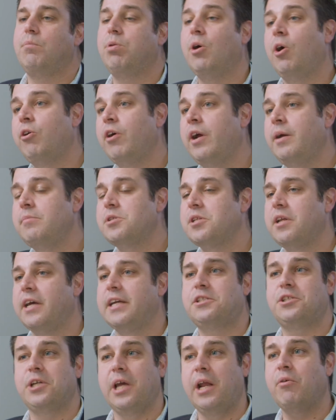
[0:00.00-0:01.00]
Programs
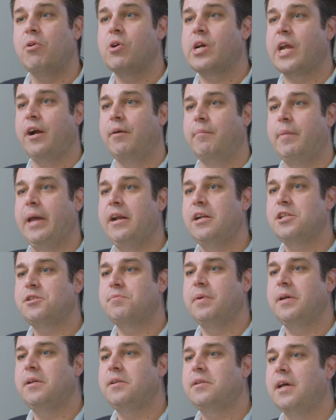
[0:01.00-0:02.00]
like general care
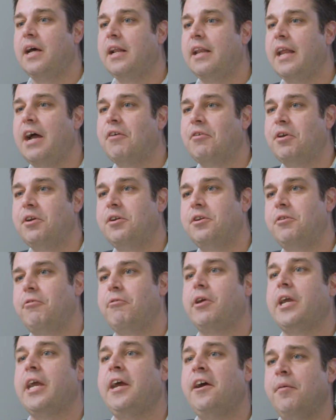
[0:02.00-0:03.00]
management allow you to do
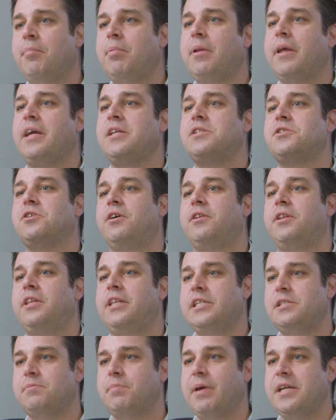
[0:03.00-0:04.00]
care plans on
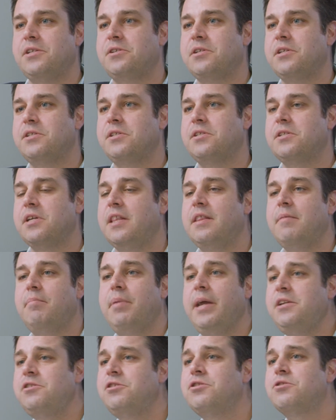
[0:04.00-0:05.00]
these patients, and the
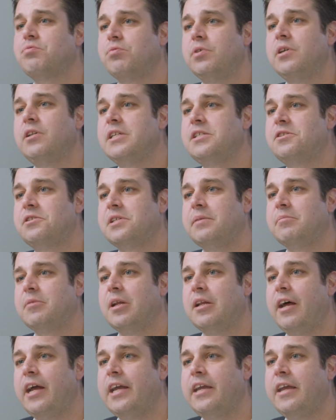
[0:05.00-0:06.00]
patients really seem to
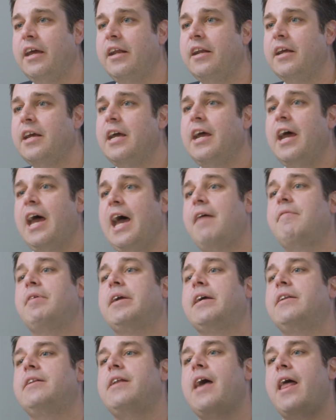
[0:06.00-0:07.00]
like it,
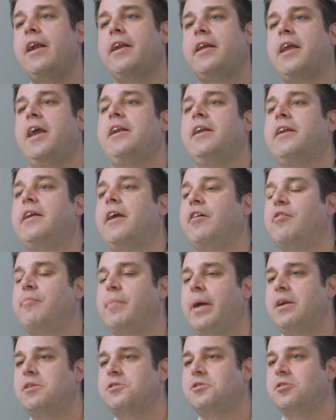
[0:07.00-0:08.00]
having a dedicated care
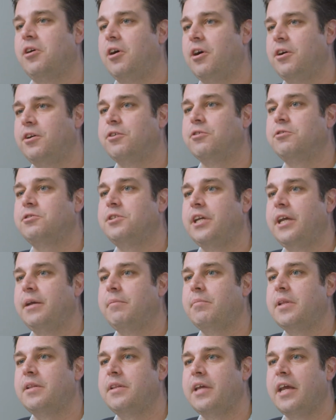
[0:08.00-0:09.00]
manager on your
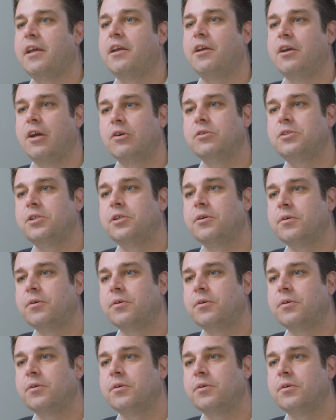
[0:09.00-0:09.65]
team that they can go to.